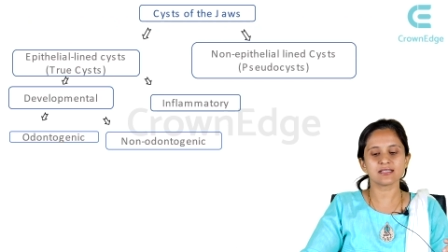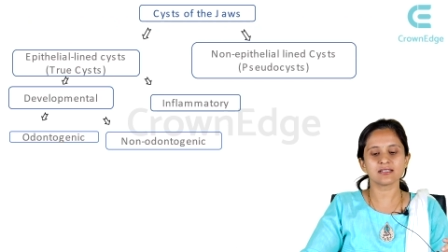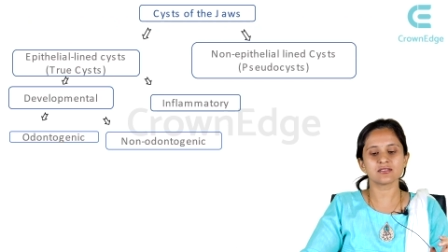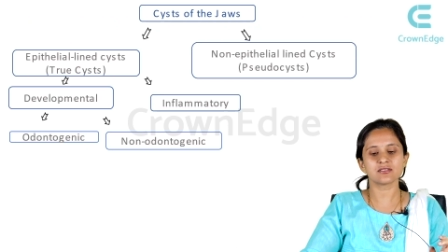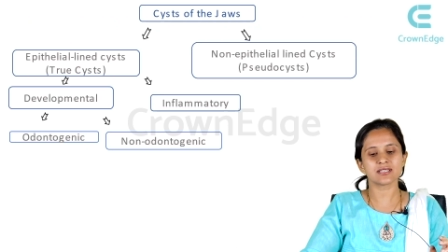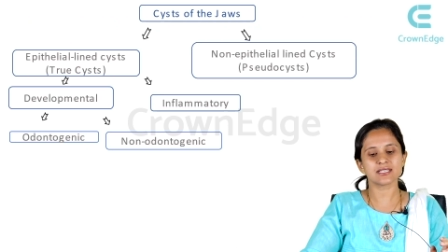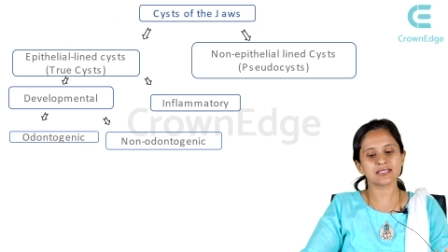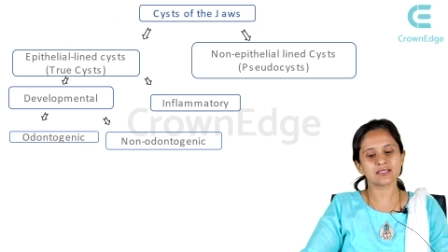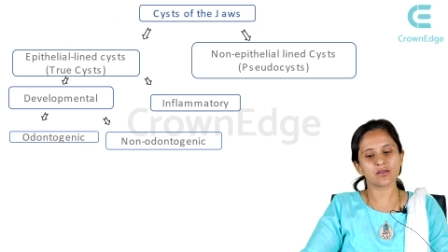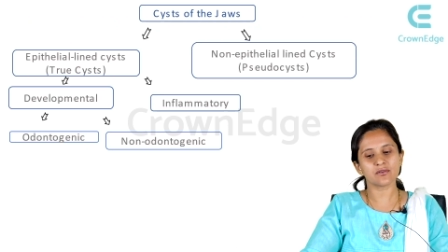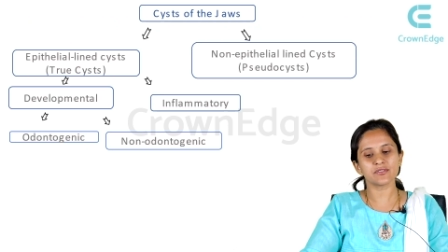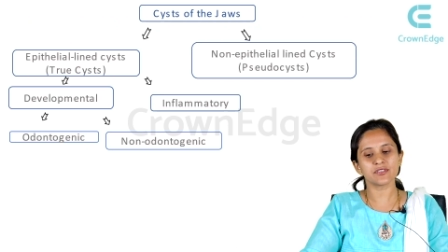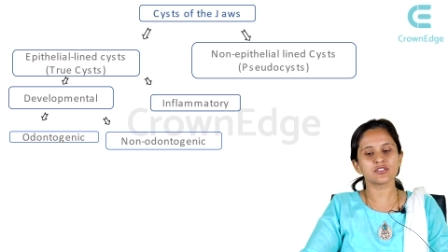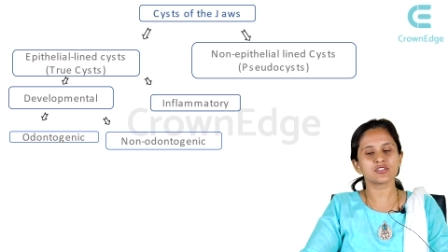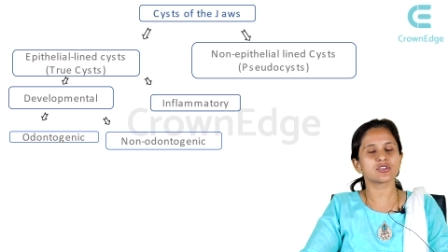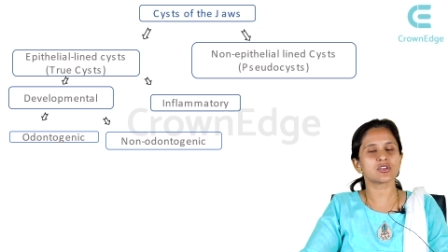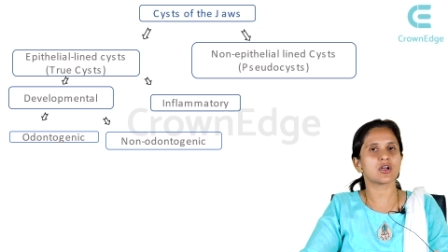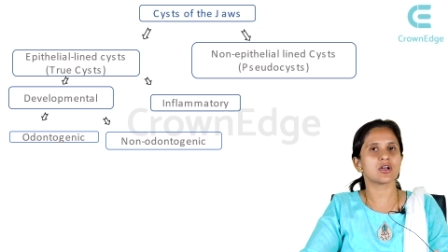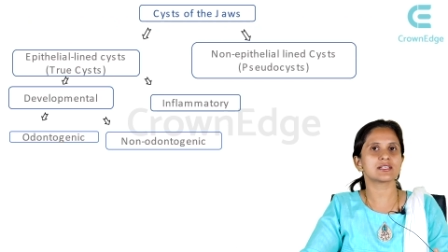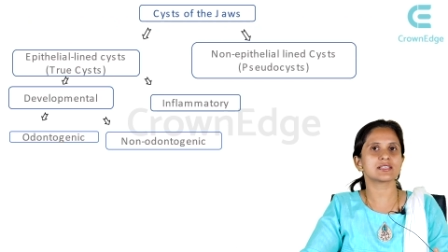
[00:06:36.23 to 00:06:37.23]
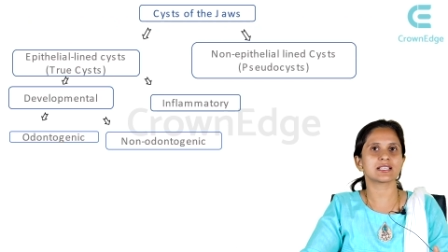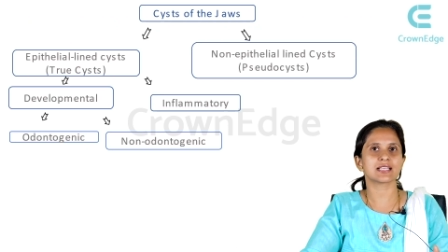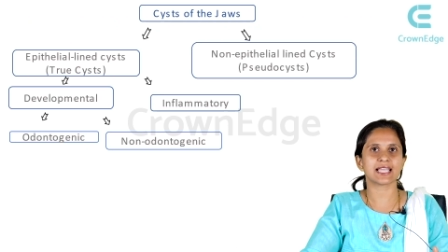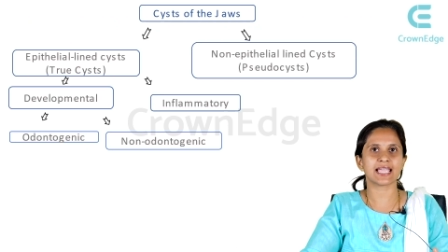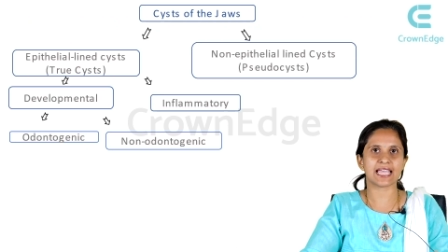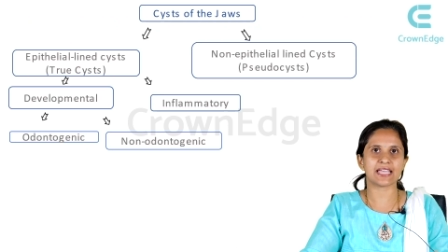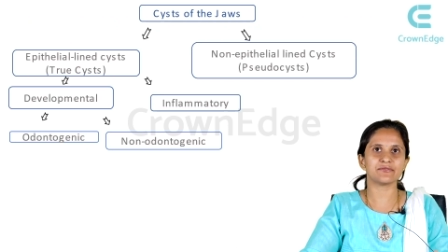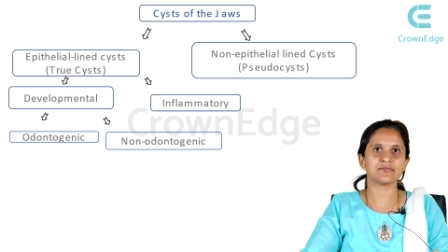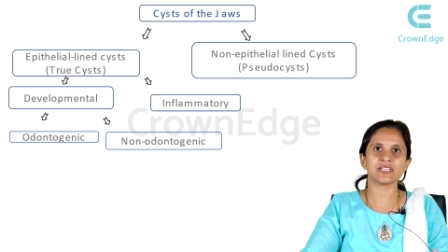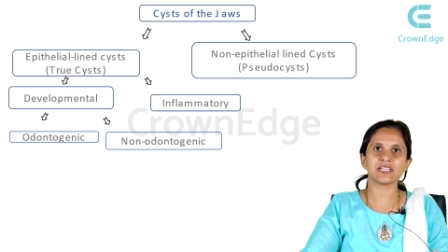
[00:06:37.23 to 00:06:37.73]
The cysts of the jaws,
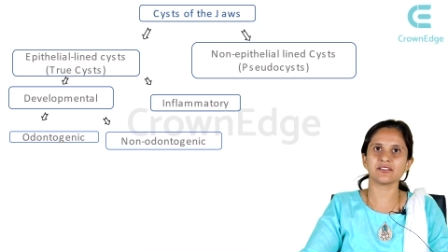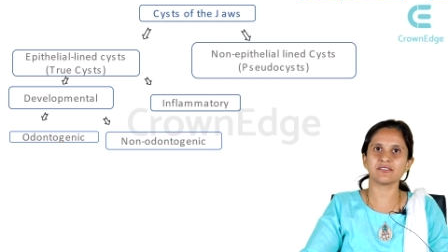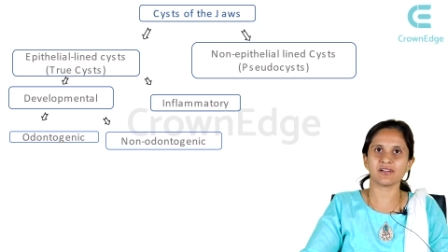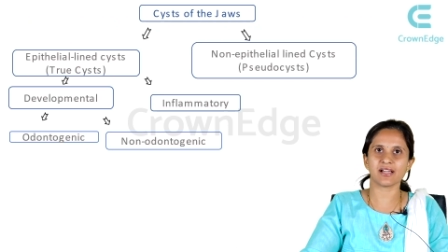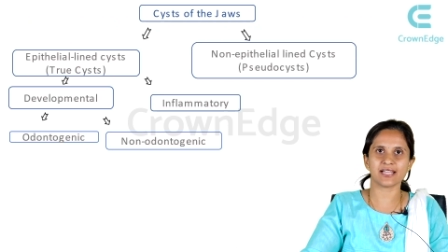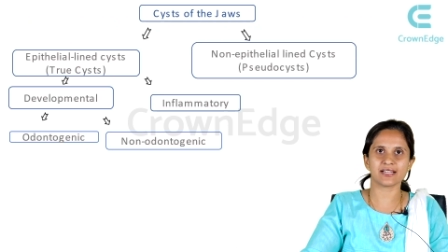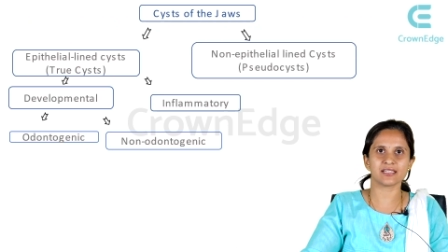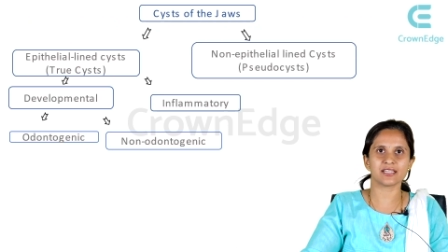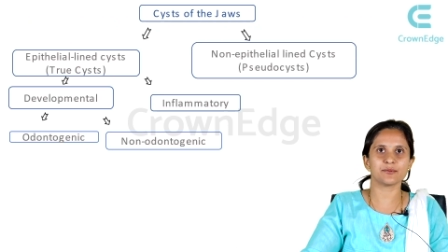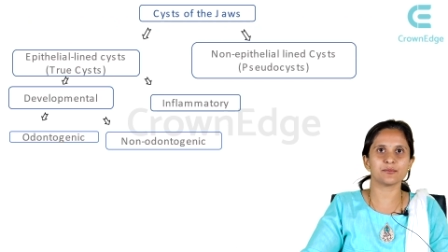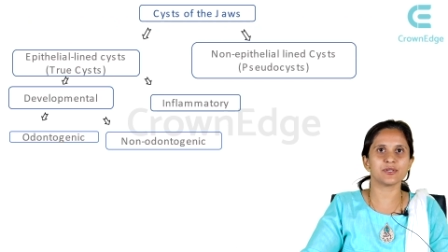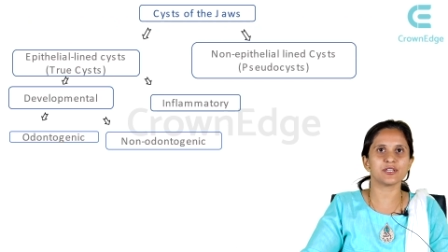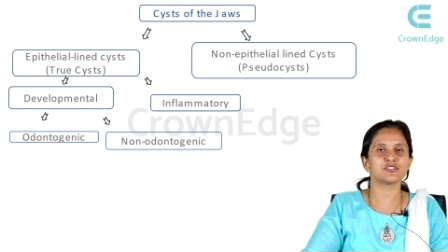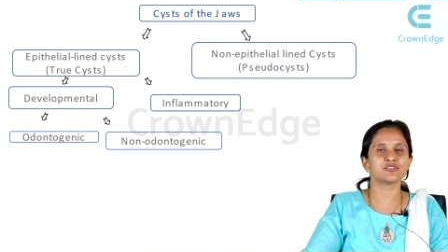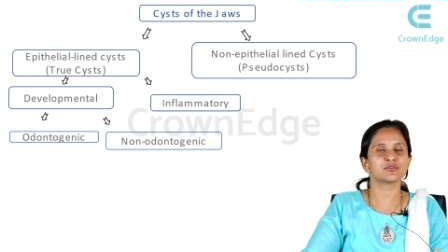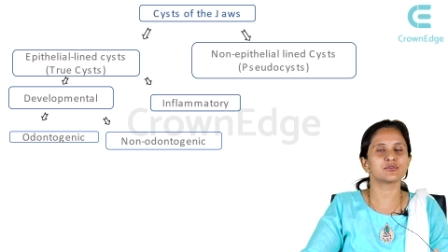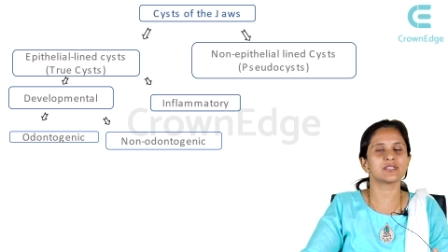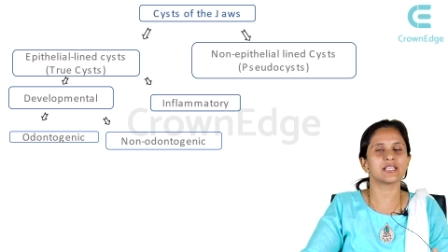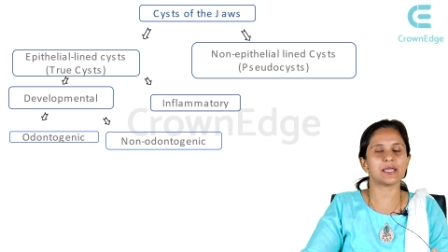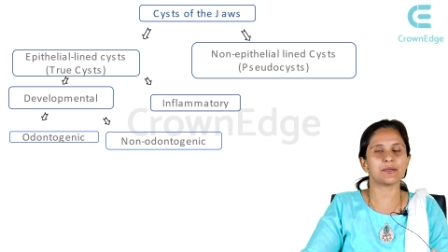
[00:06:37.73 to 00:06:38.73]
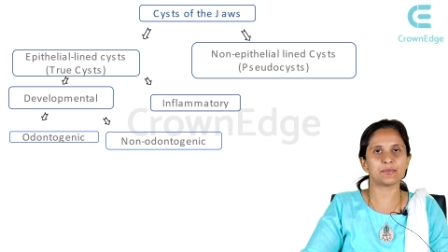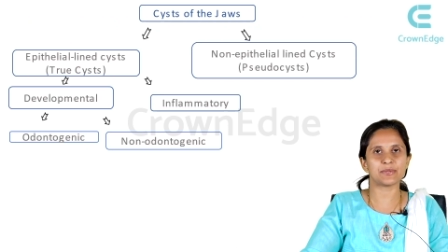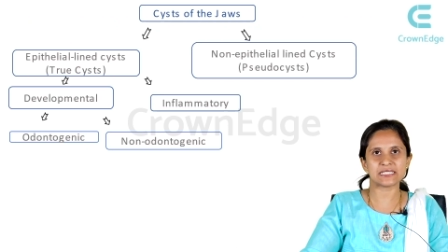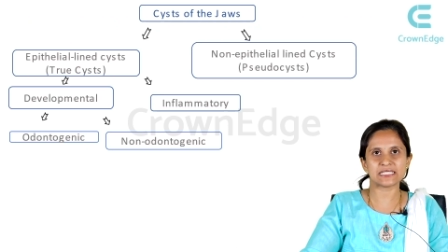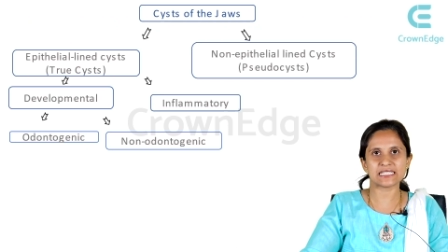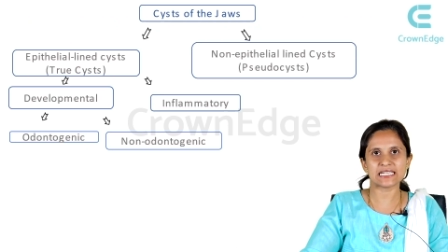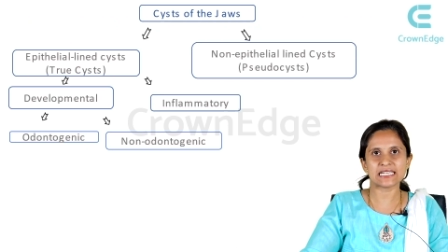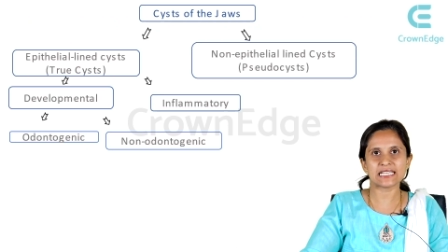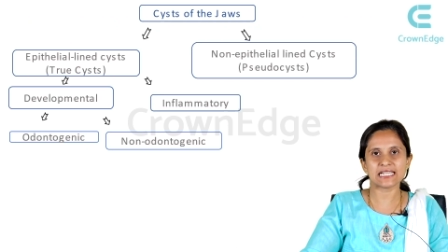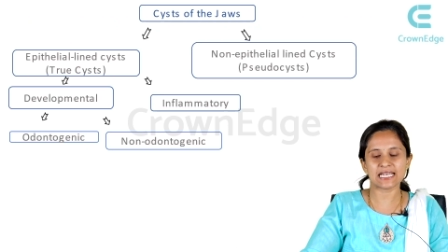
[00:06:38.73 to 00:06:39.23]
again we divide them into the
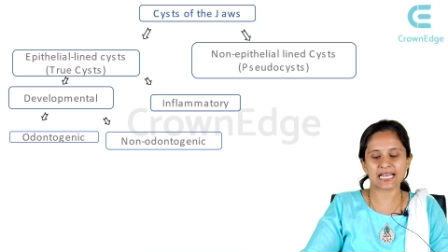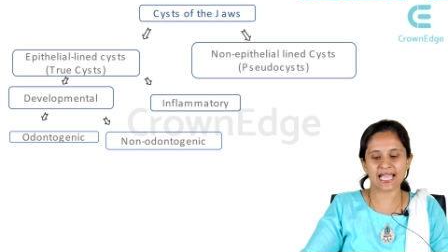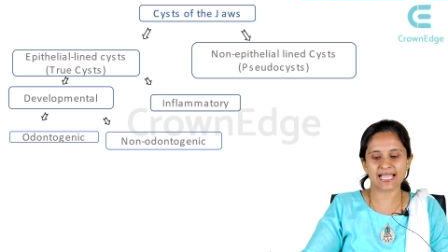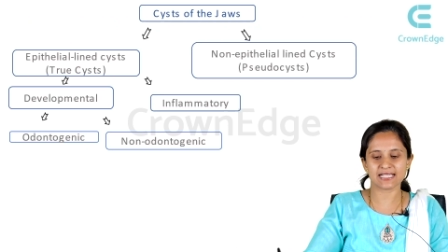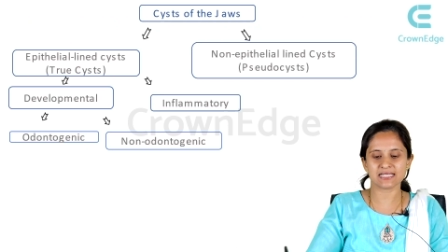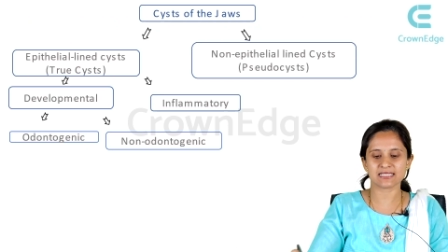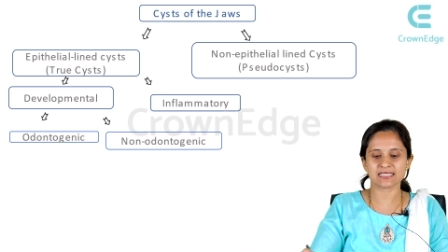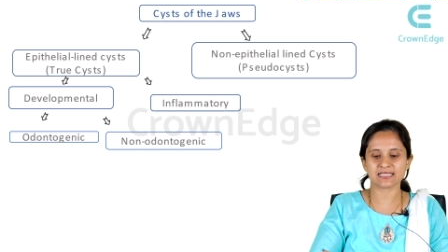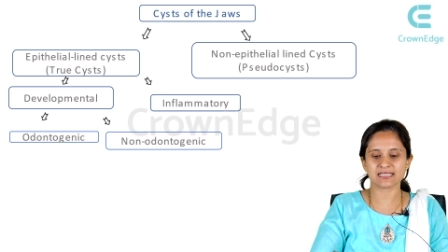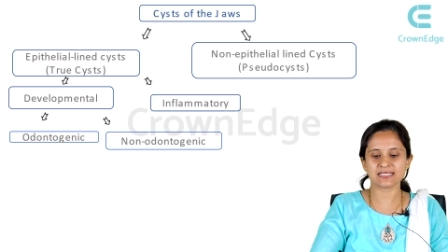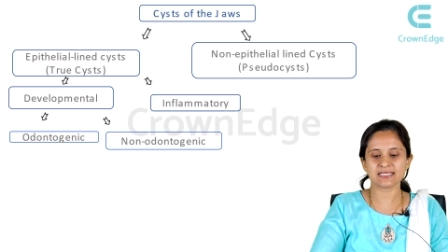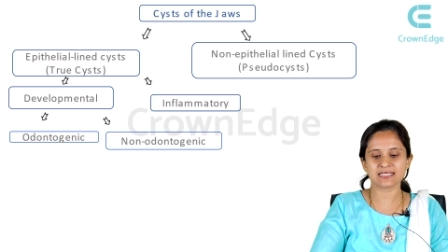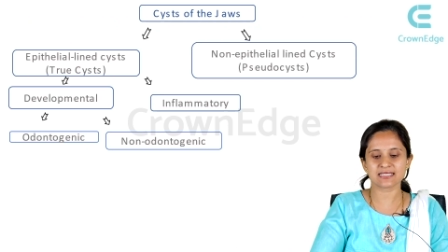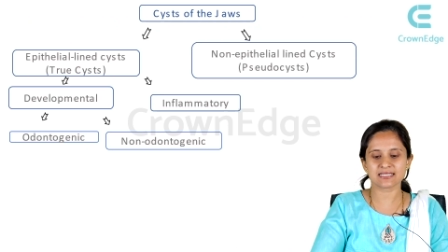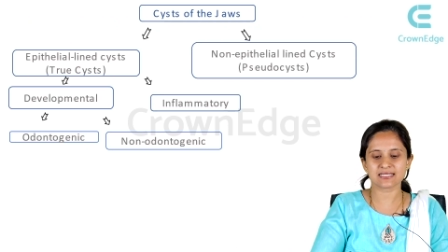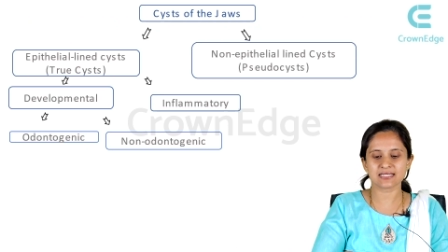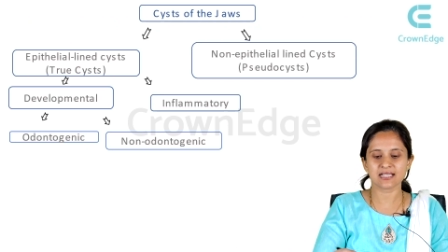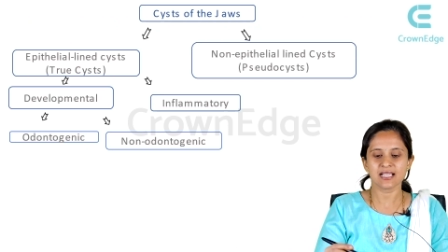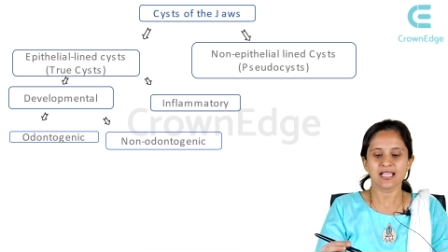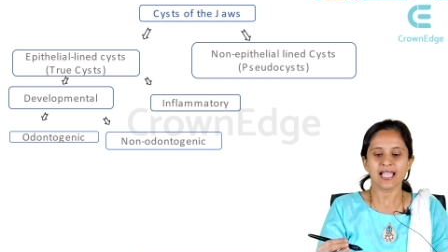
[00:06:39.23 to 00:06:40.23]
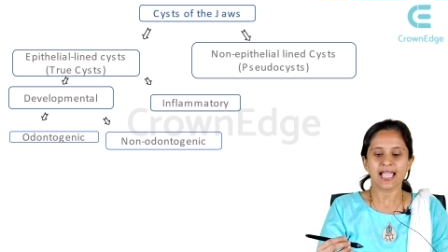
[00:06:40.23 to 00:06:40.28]
epithelial line cysts,